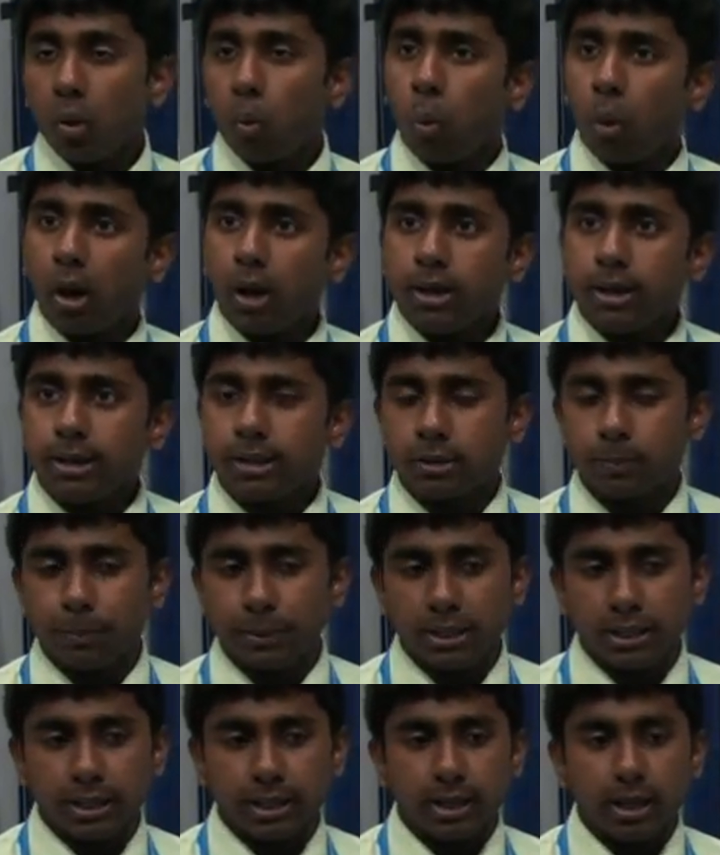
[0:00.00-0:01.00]
One is
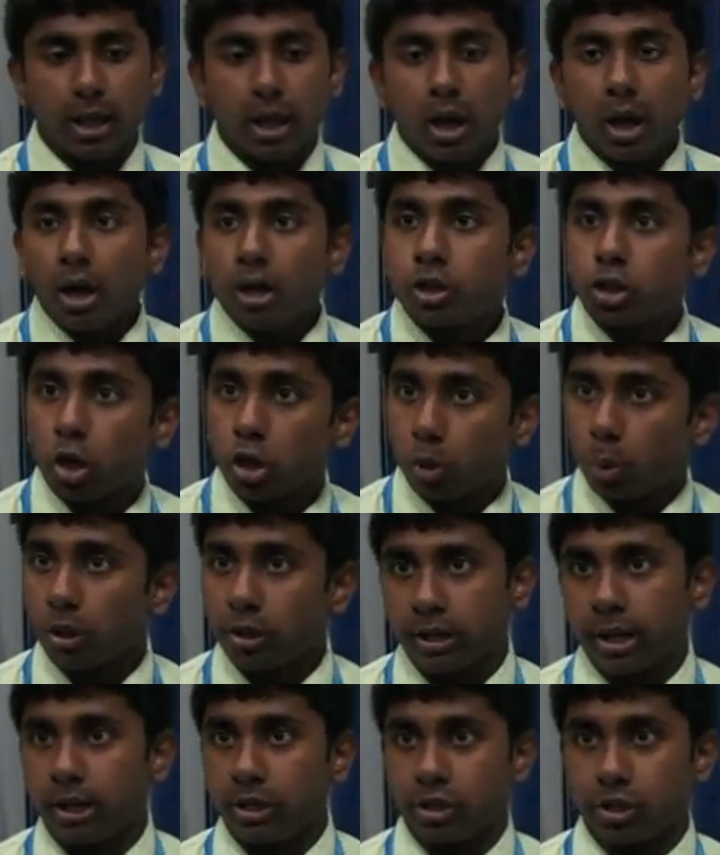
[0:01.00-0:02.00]
being third
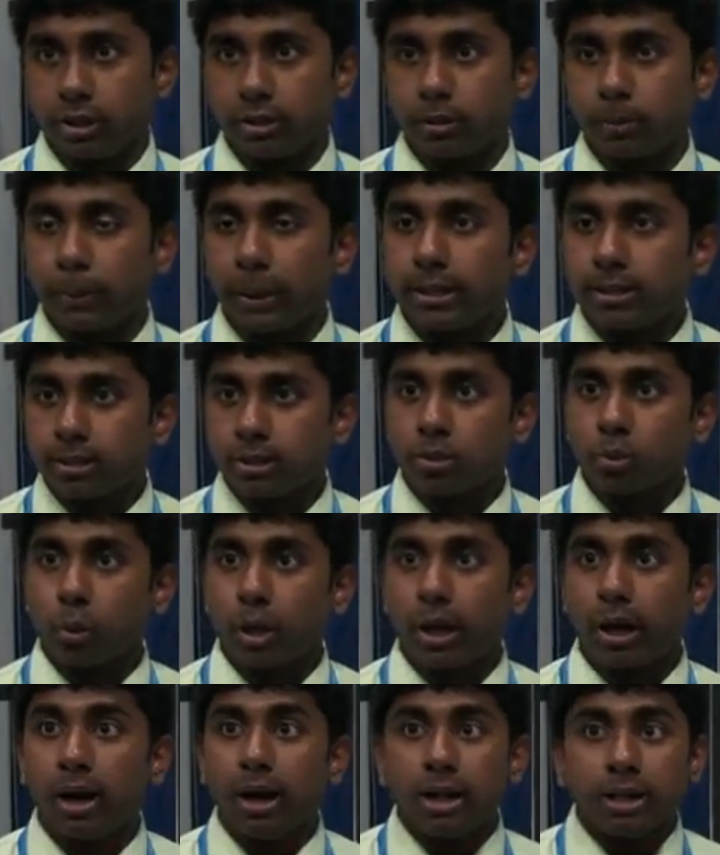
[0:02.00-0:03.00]
world countries, places
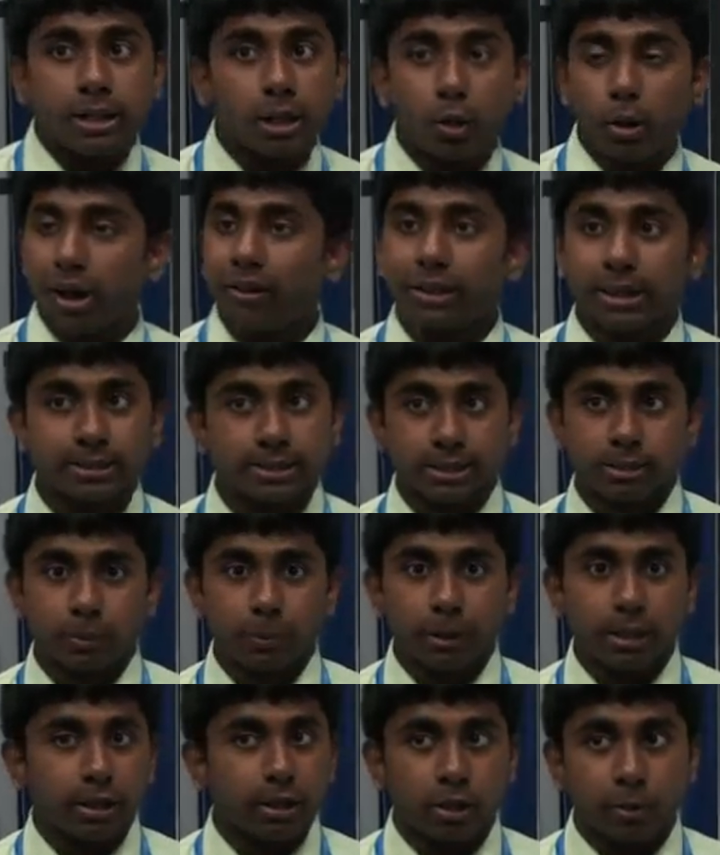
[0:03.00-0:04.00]
where they don't have
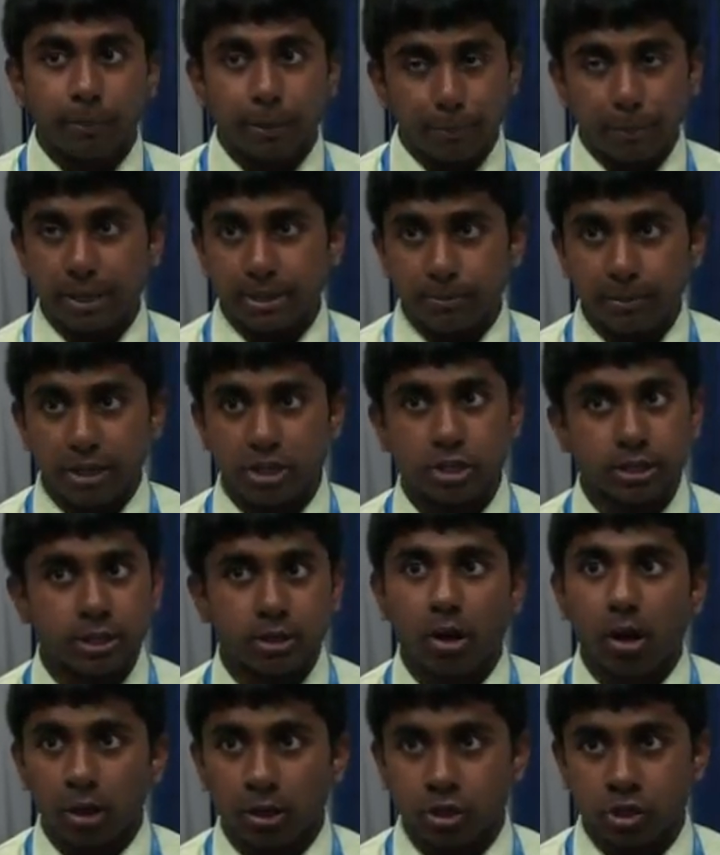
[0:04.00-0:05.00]
accessibility to major
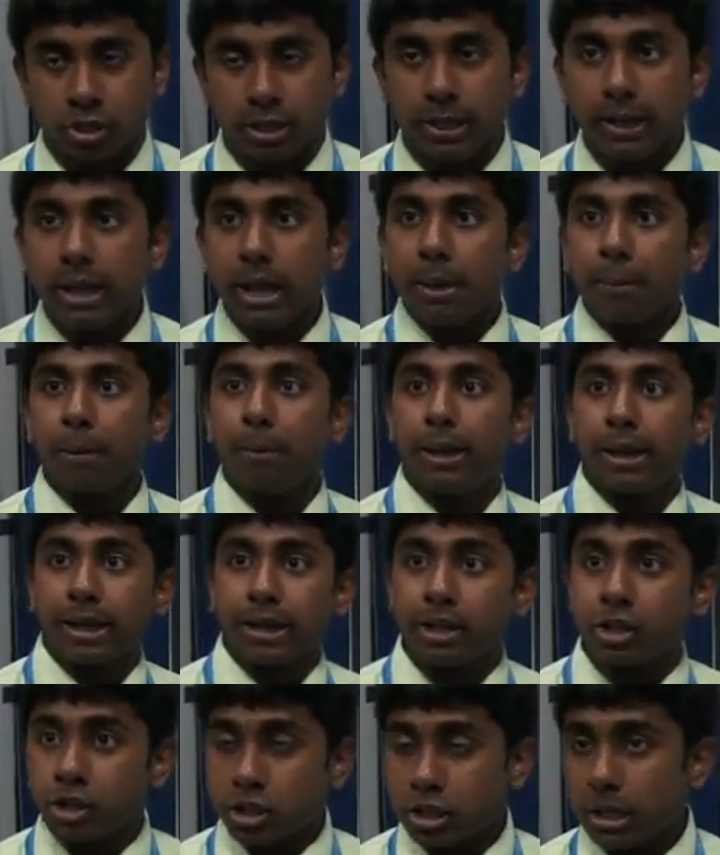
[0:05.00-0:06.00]
technology, but
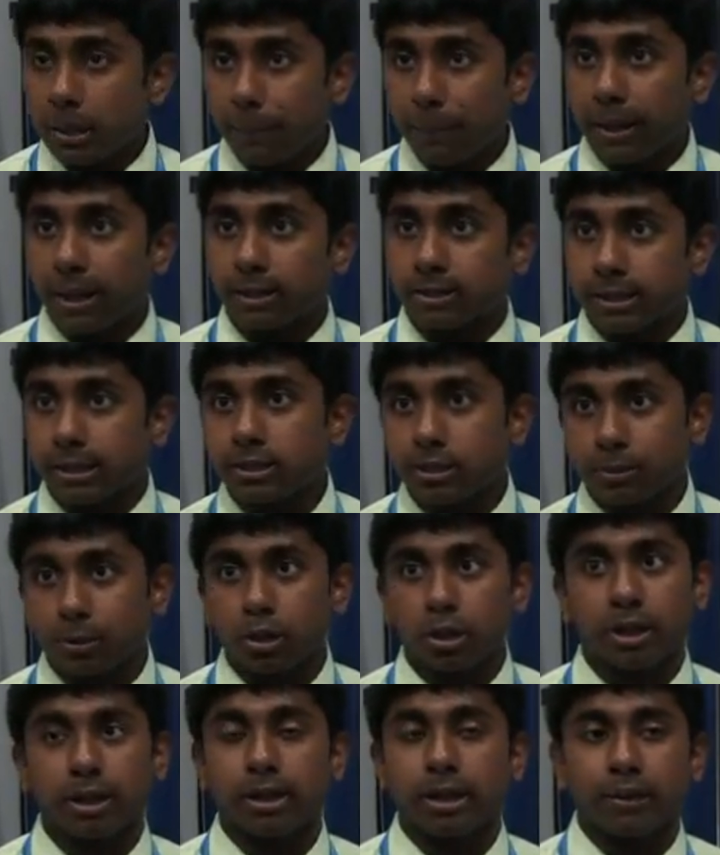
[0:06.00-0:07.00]
making it cheap and accessible.
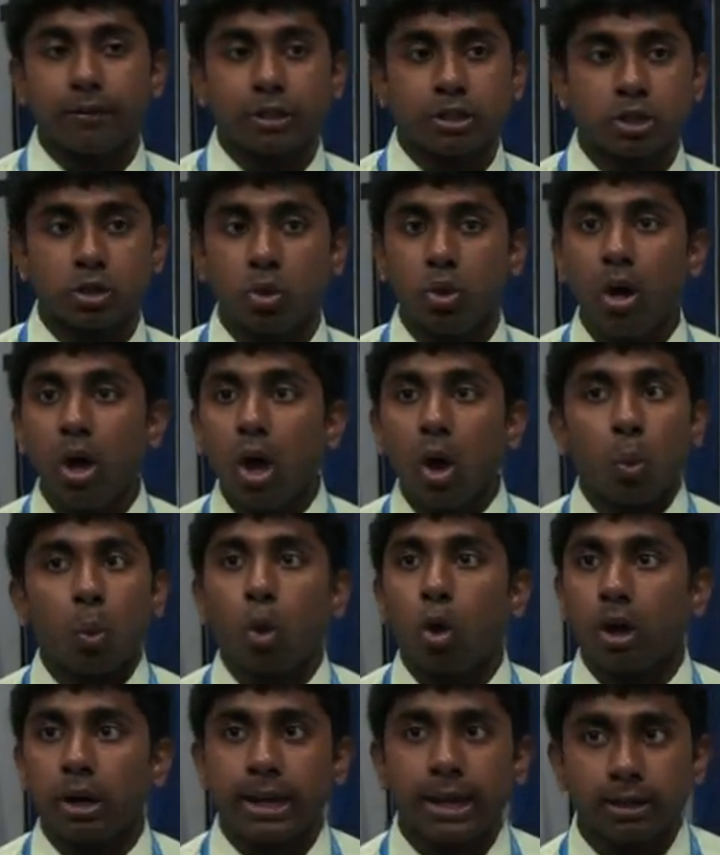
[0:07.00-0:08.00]
You can give it to
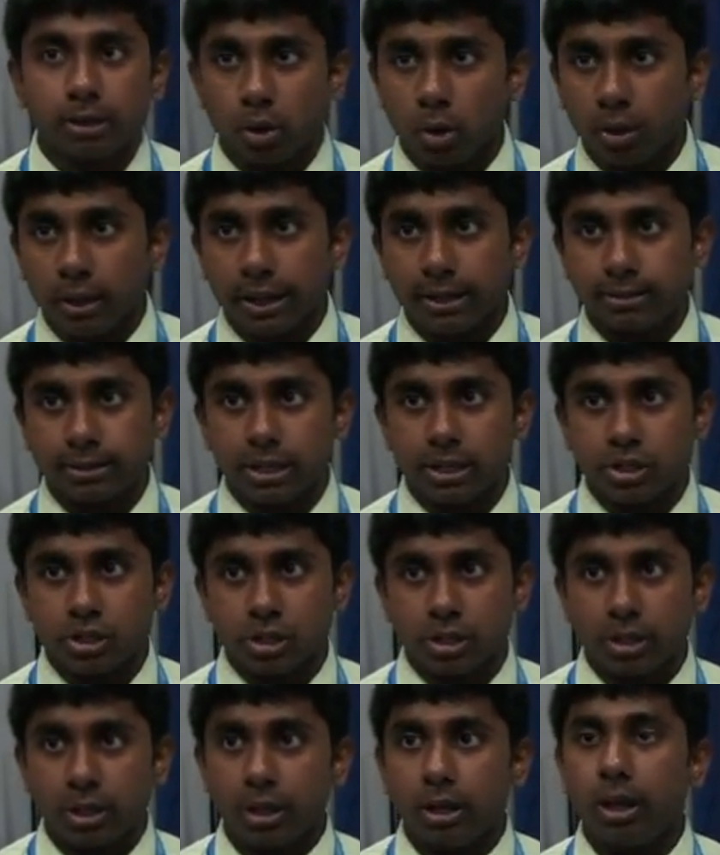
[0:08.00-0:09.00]
World Health
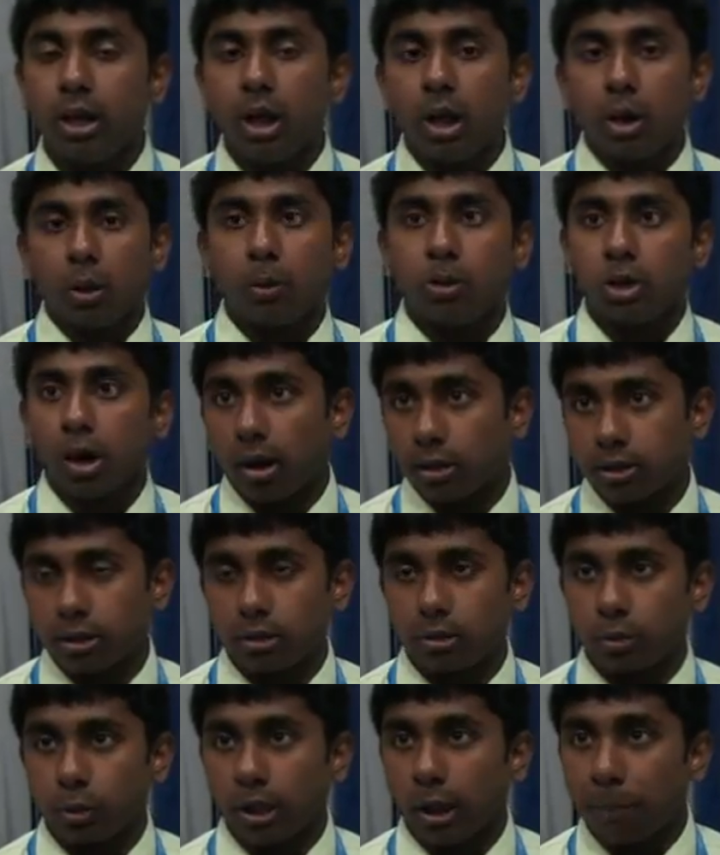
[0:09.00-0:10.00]
Organization,
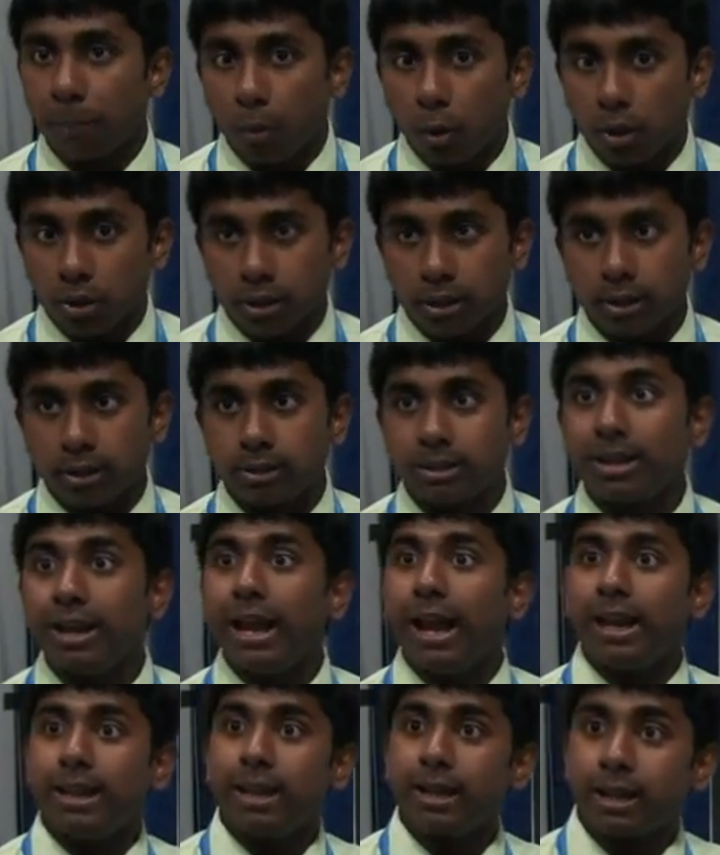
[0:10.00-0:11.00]
Doctors Without Borders,
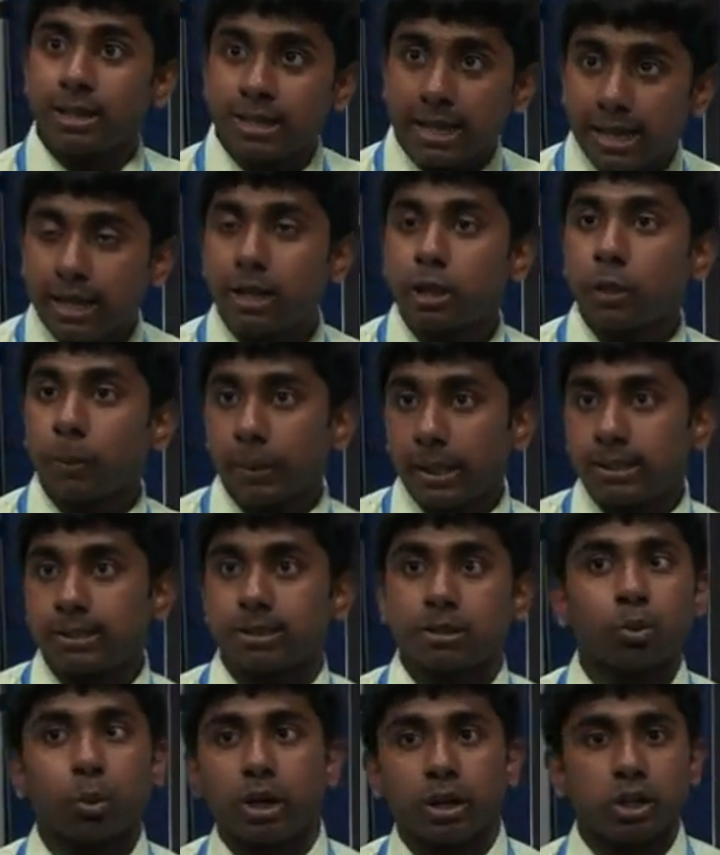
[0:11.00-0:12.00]
and they can take it to
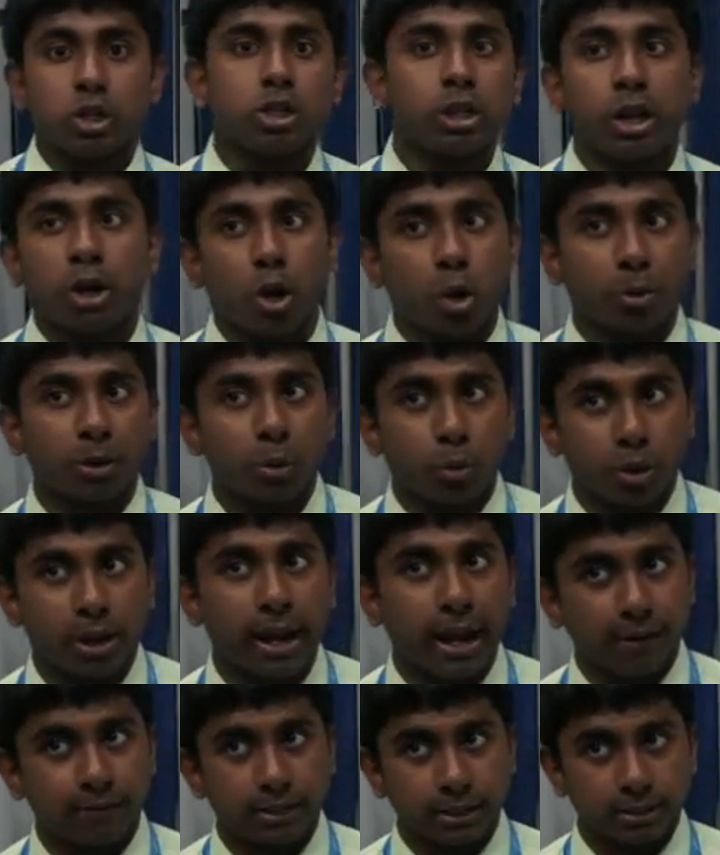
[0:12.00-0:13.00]
places where they normally wouldn't
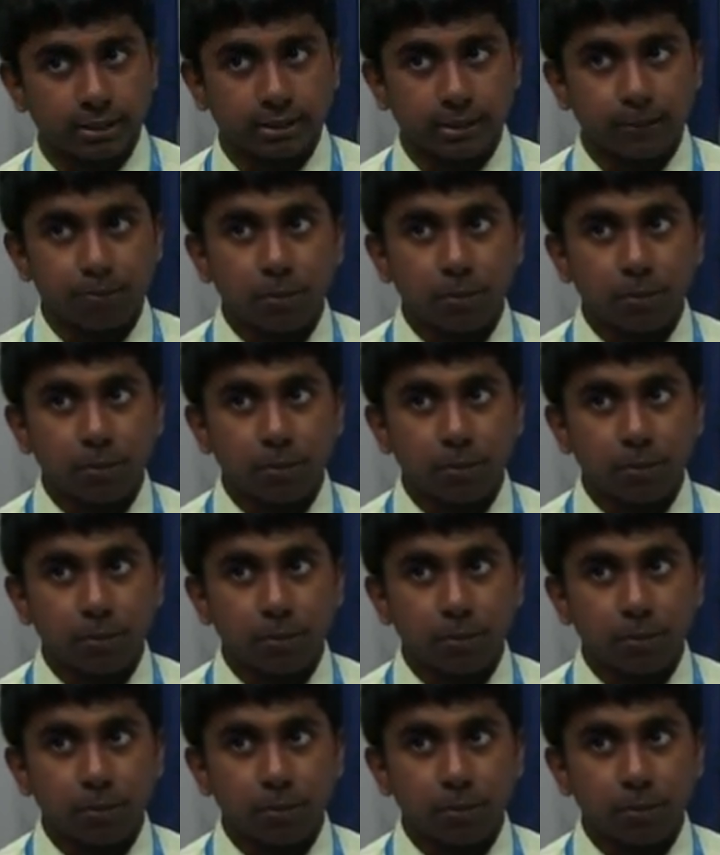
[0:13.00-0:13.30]
have this.